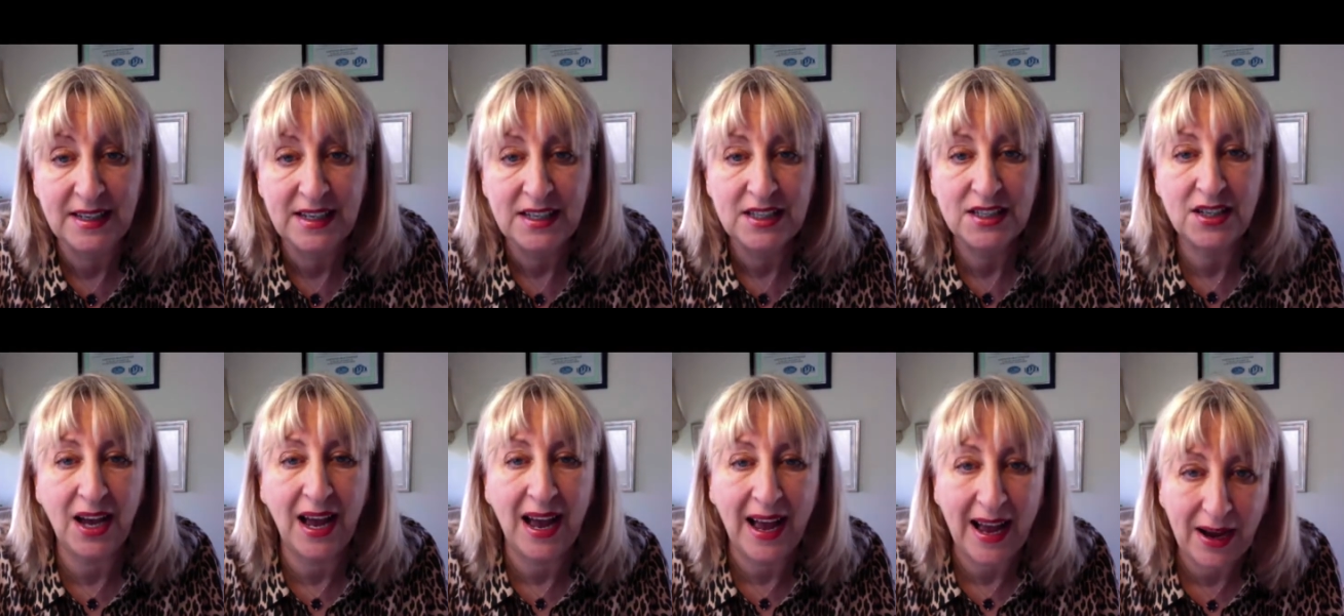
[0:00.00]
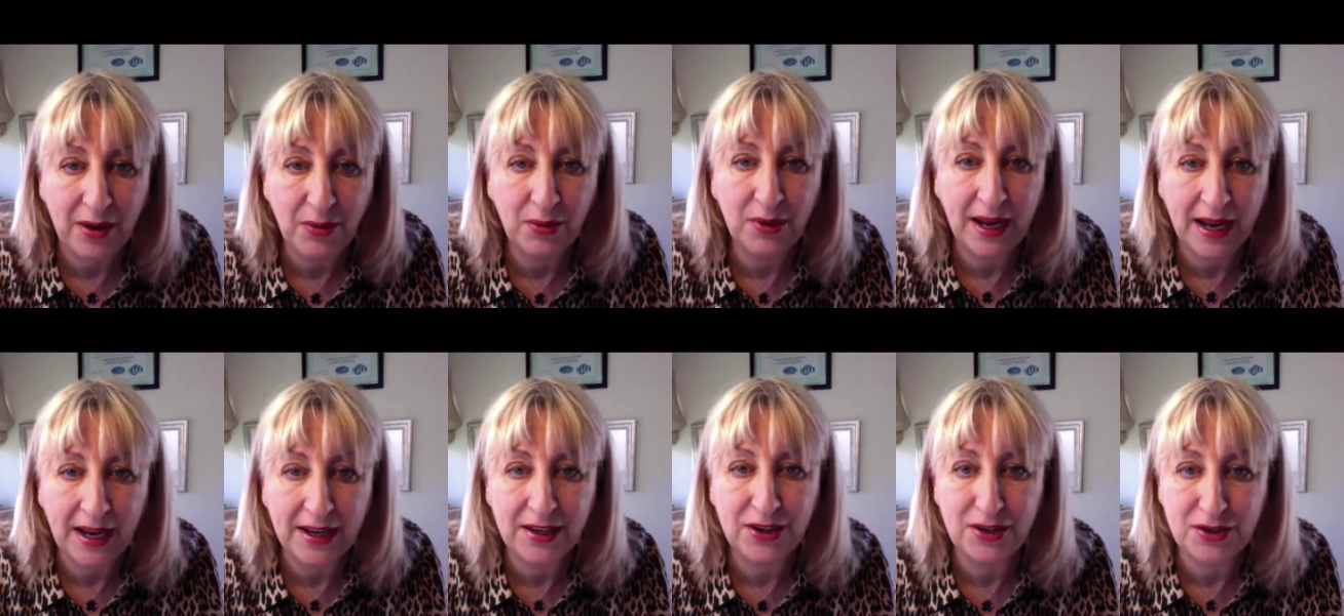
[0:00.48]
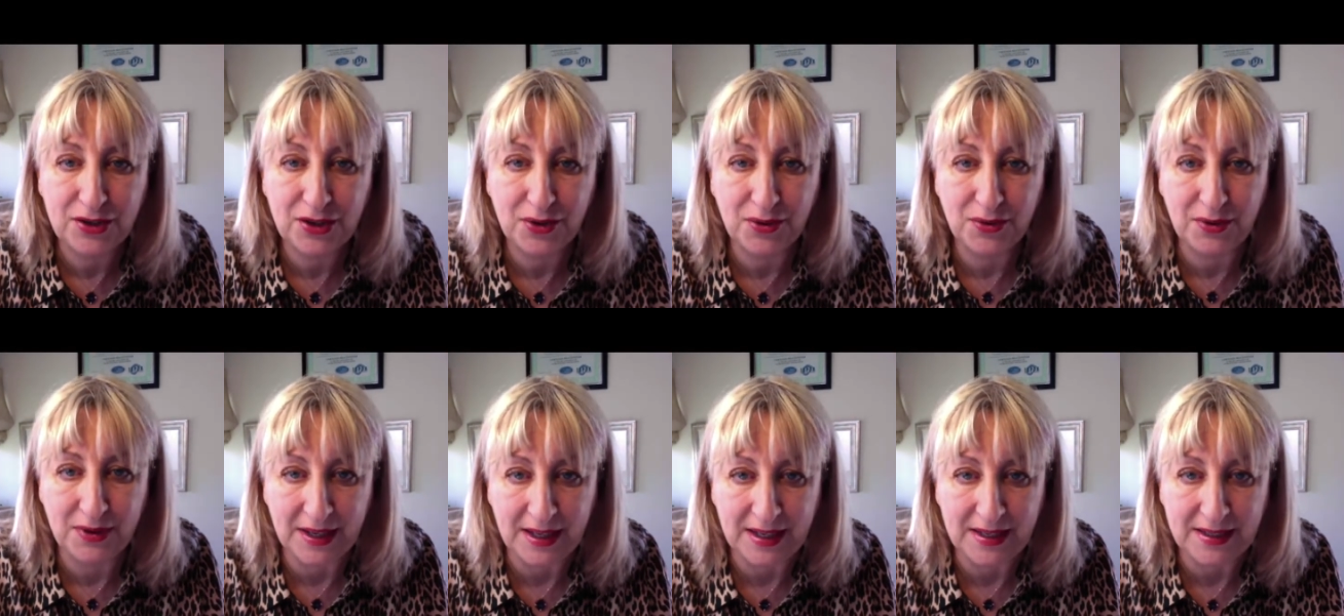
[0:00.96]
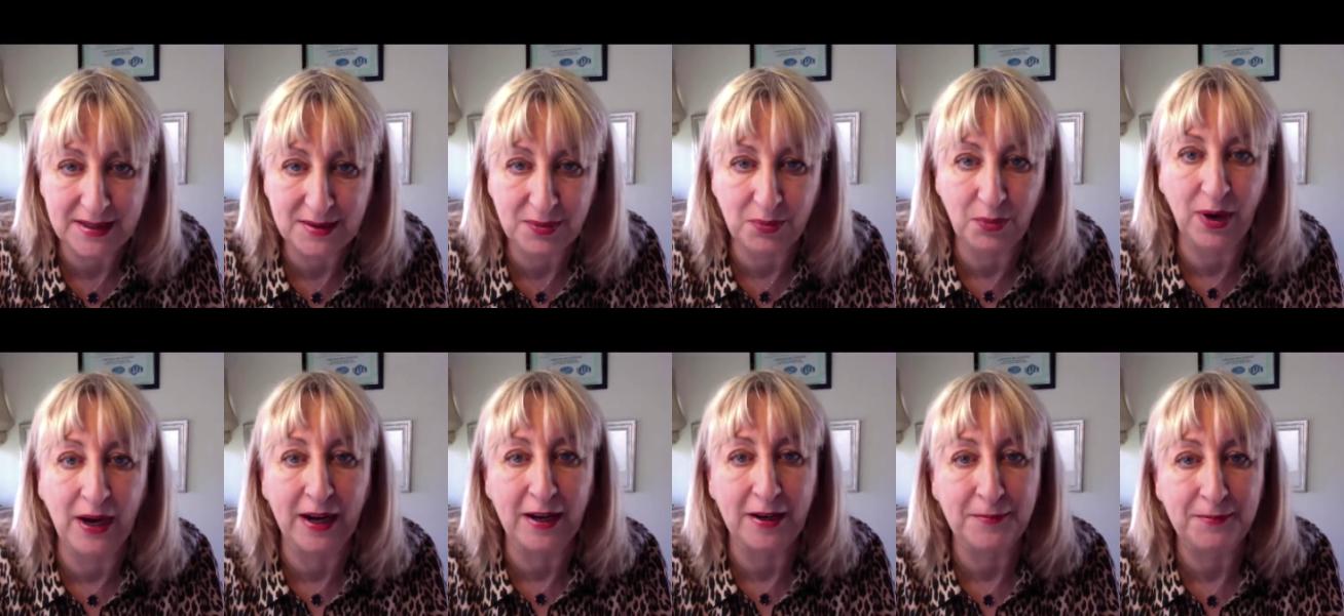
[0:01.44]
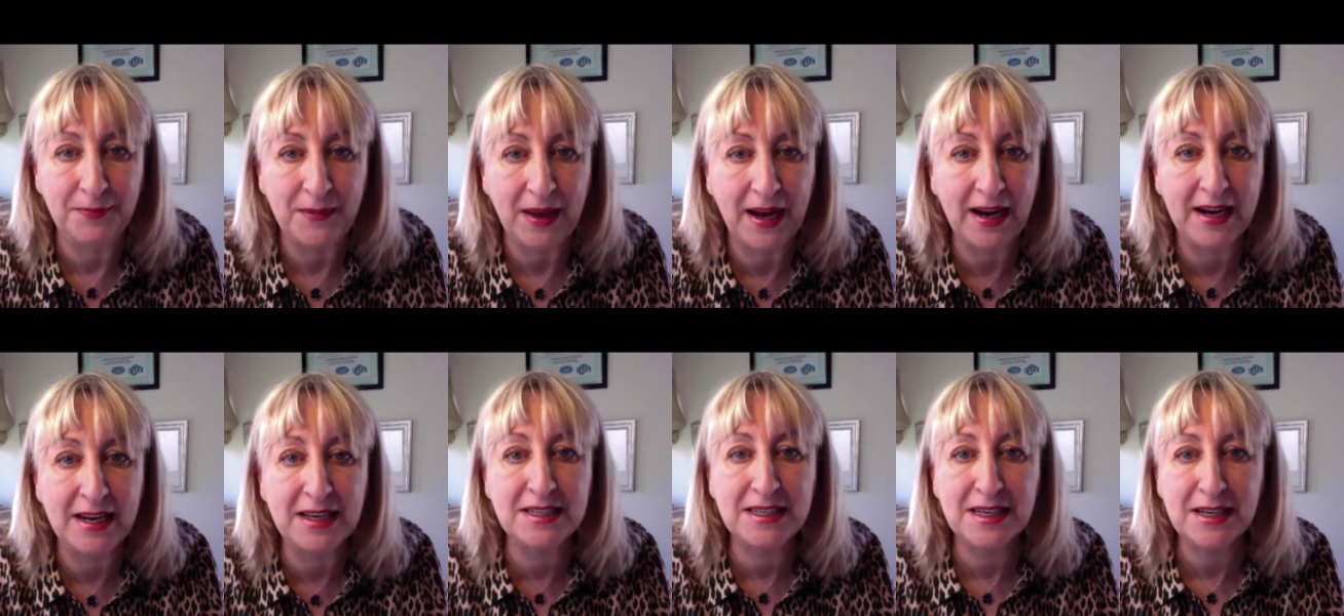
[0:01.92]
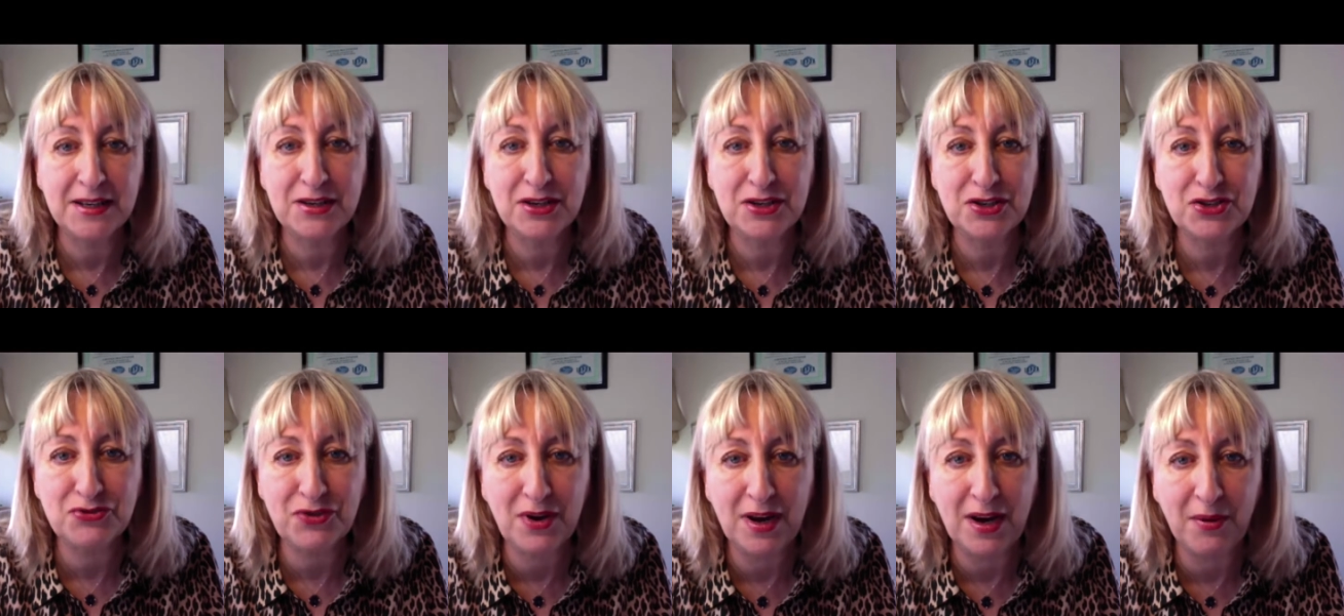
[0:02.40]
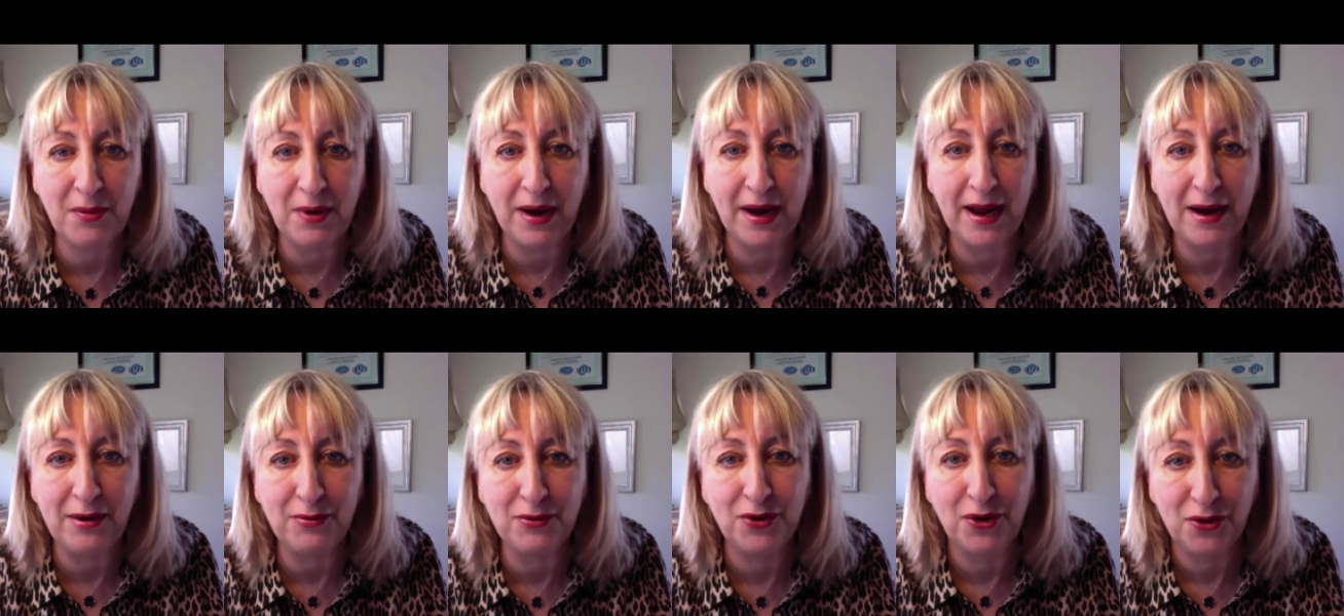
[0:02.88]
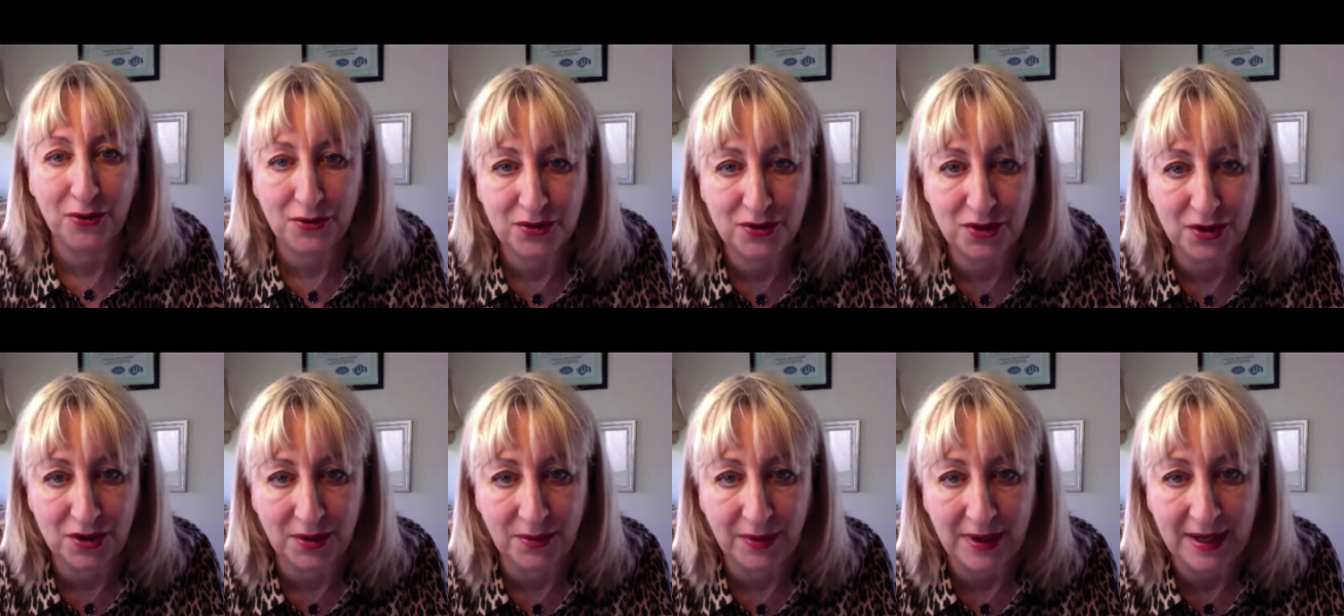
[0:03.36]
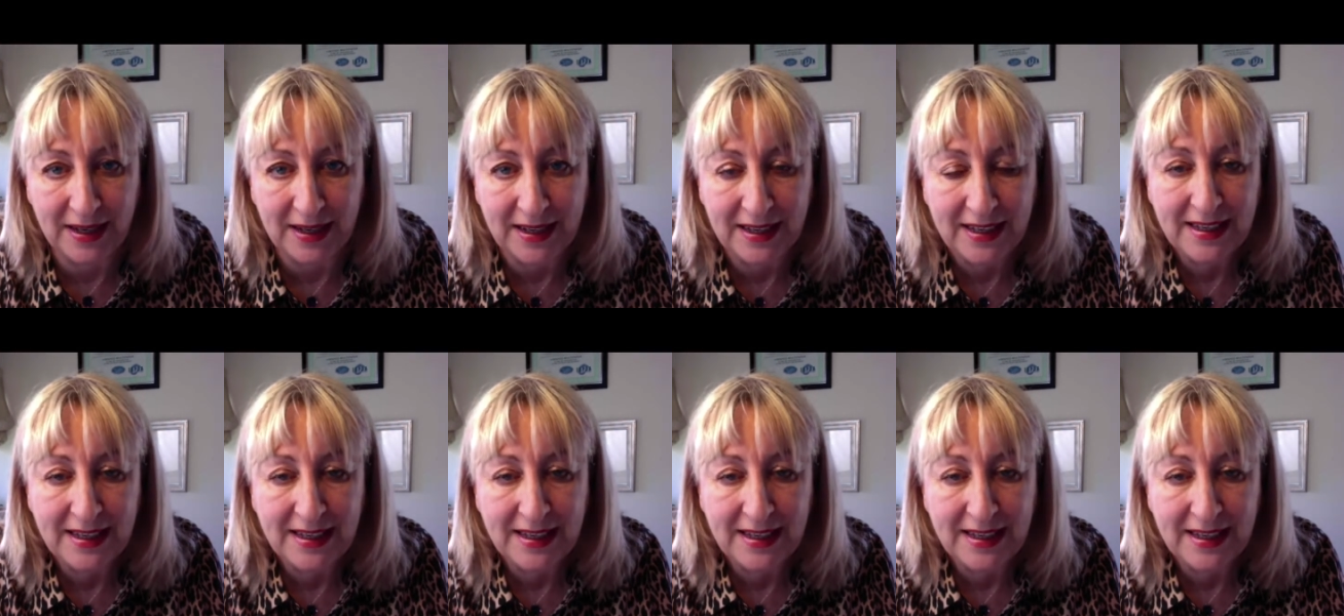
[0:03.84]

So how can you do this? Well, I can tell you straight away how not to do it.